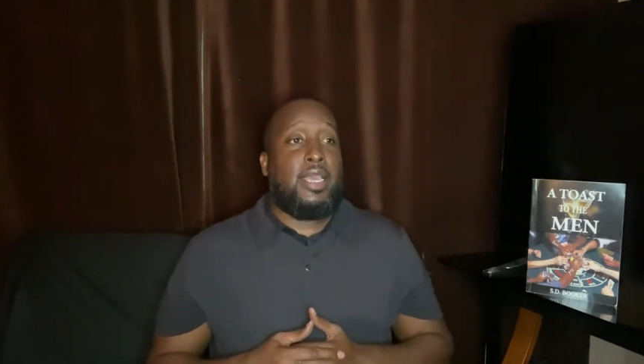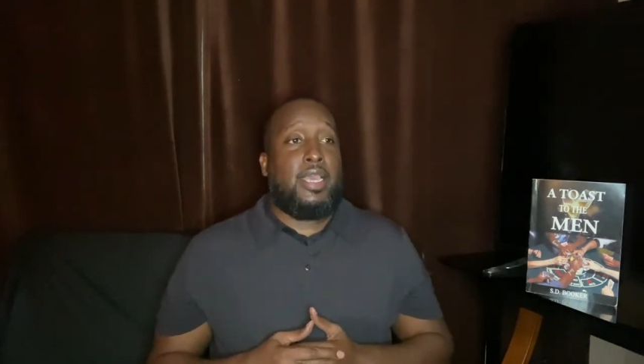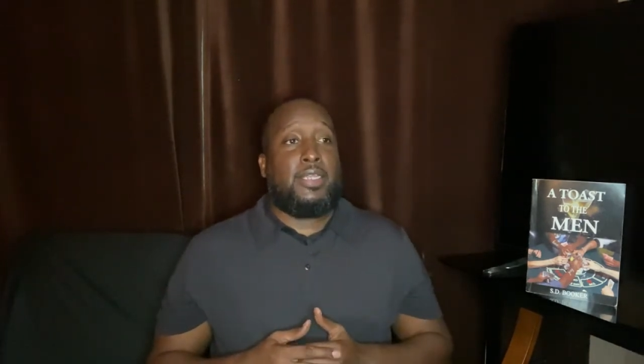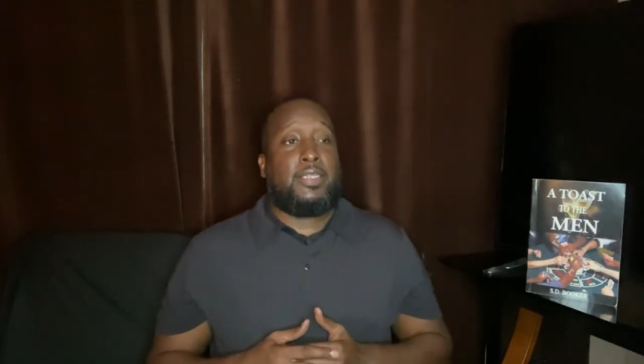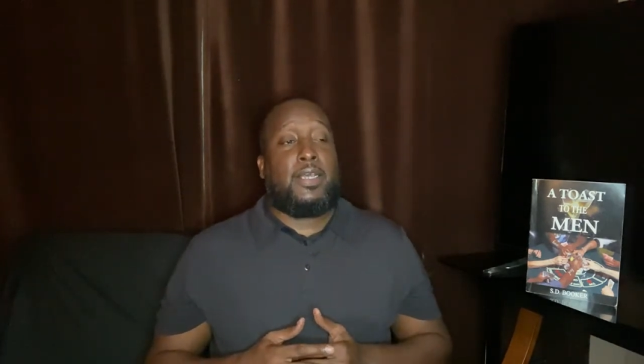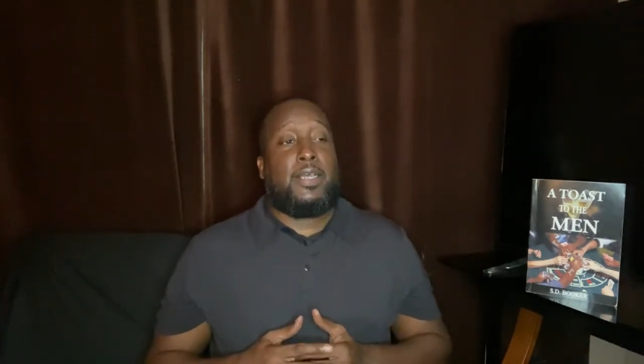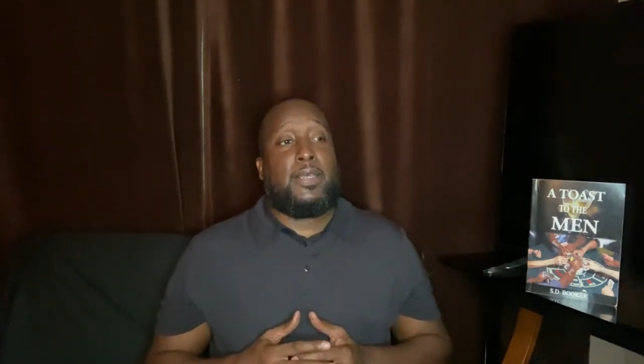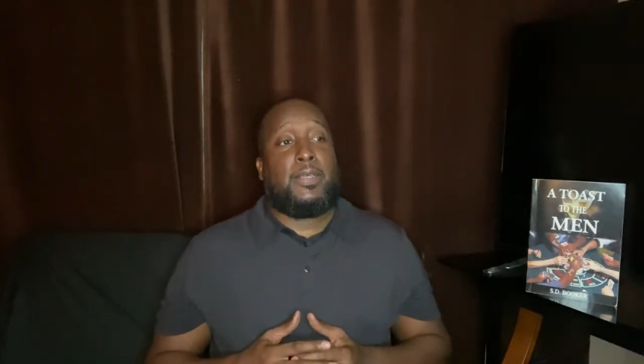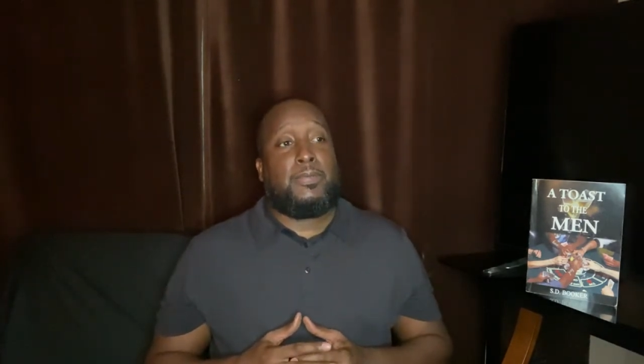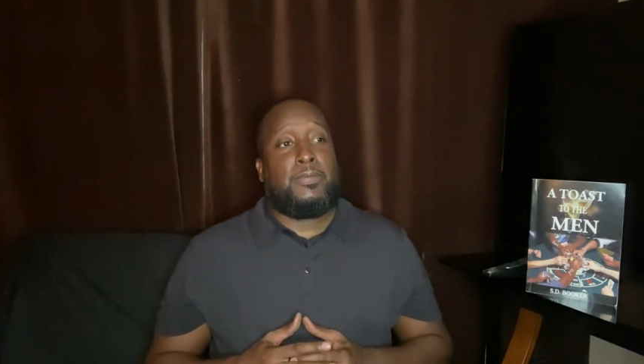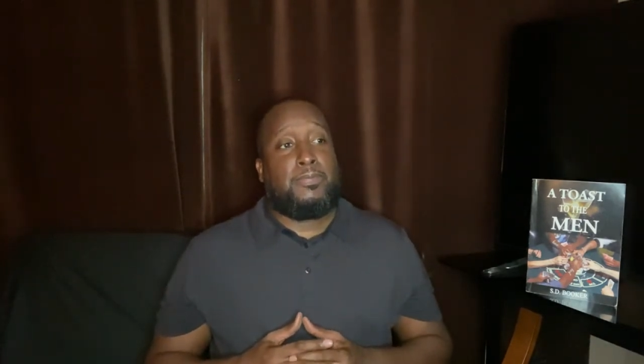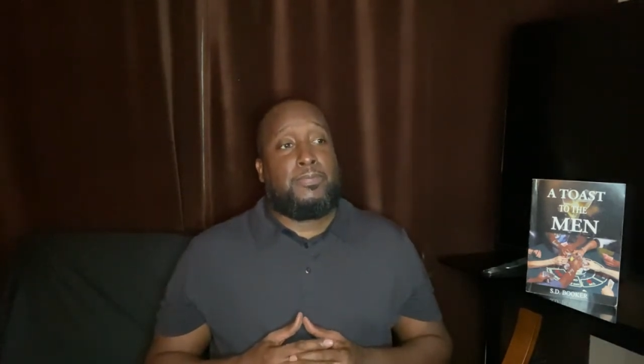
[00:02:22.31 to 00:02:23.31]
And uh,
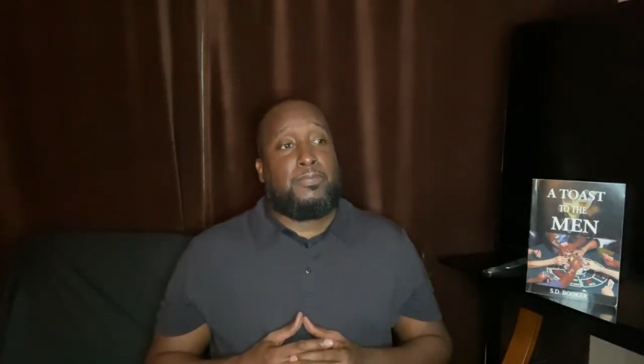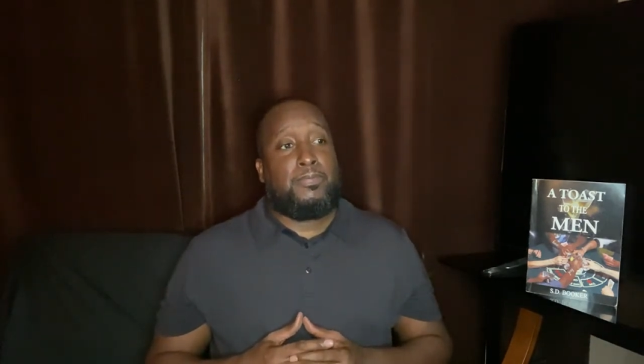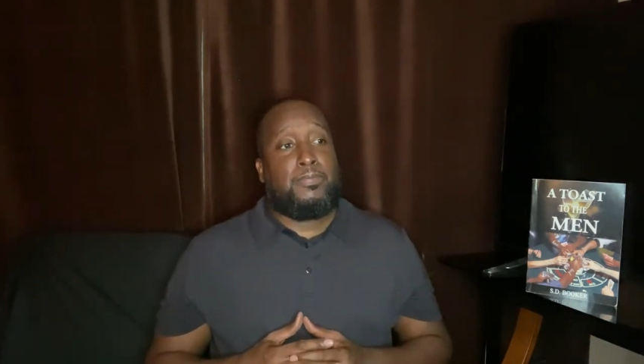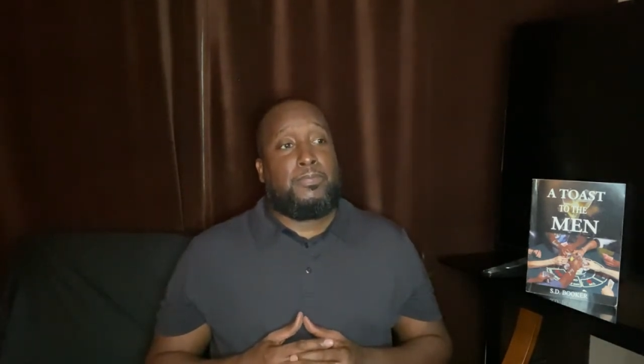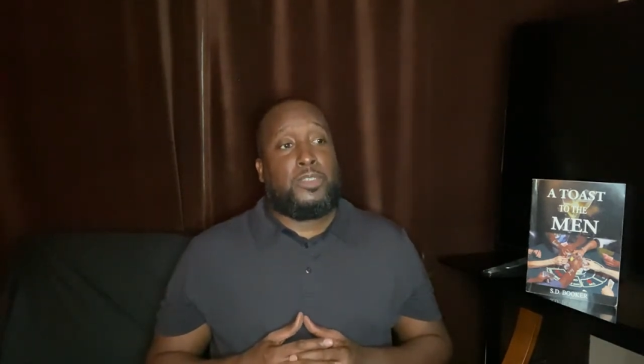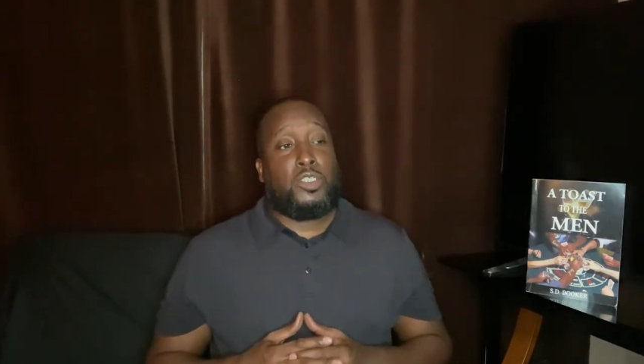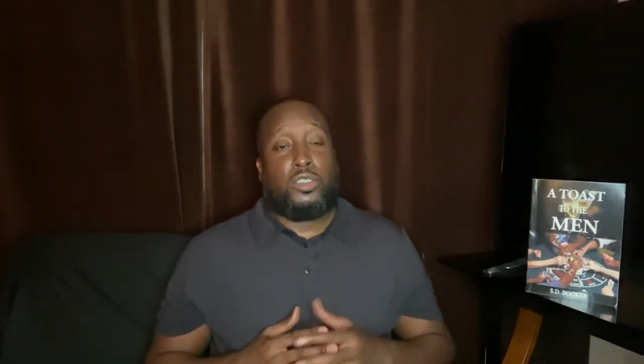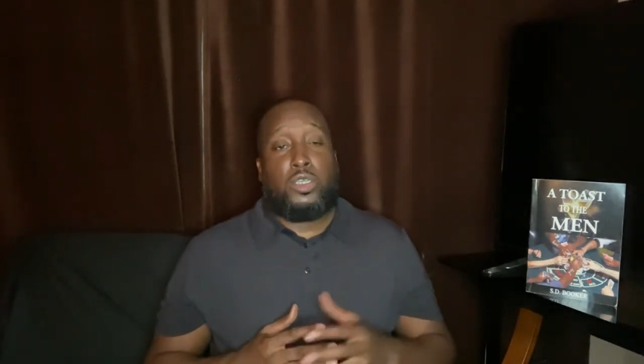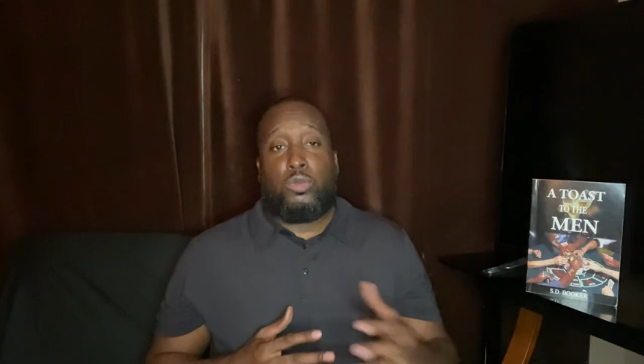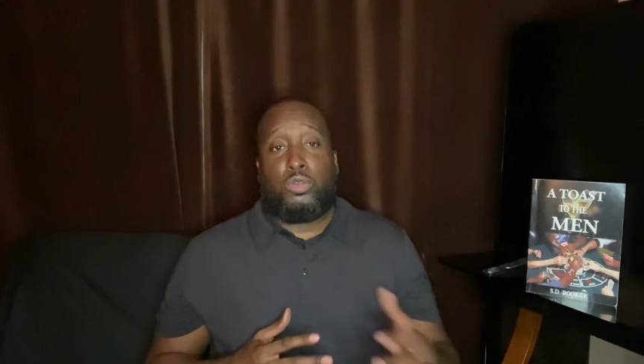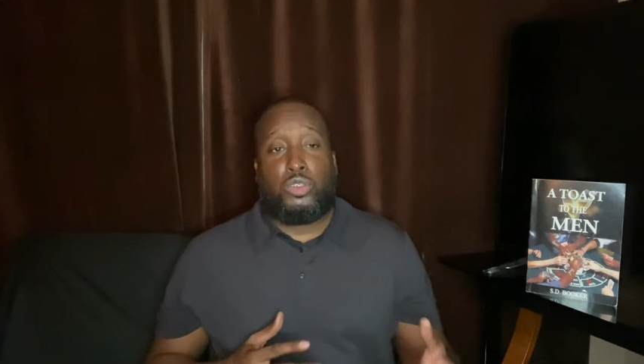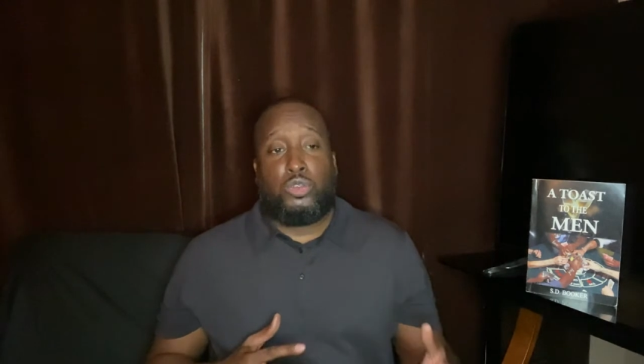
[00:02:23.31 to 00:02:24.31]
she
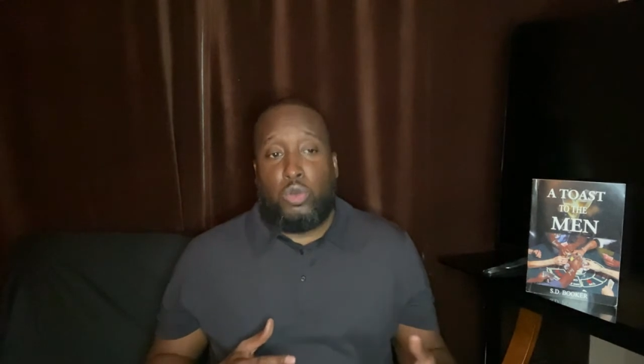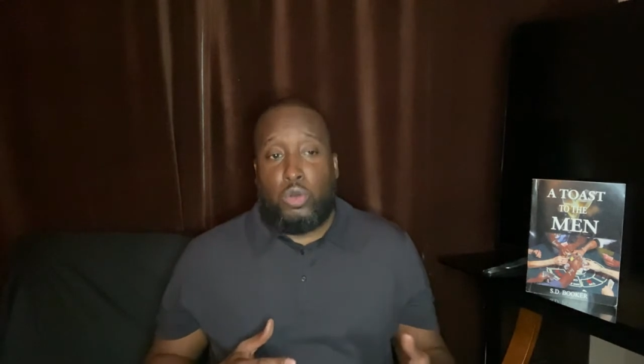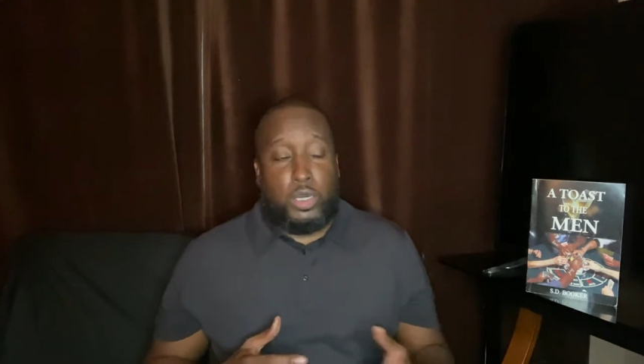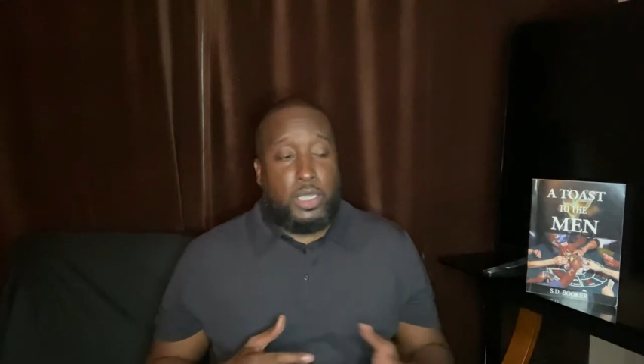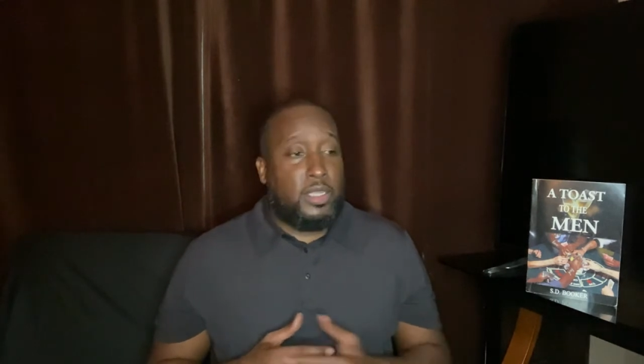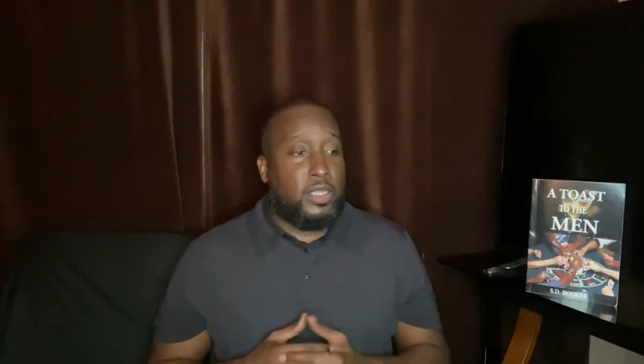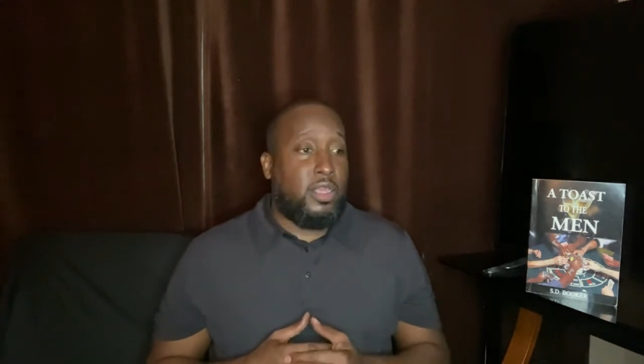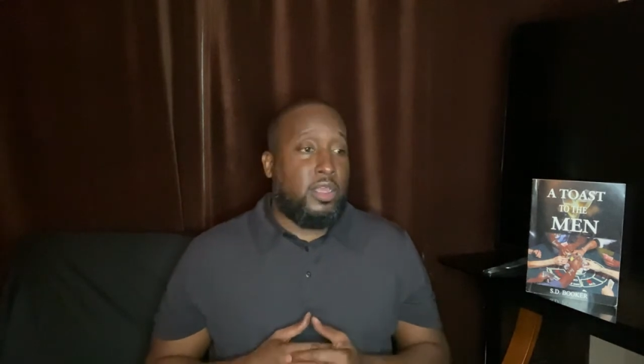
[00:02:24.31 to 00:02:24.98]
told a story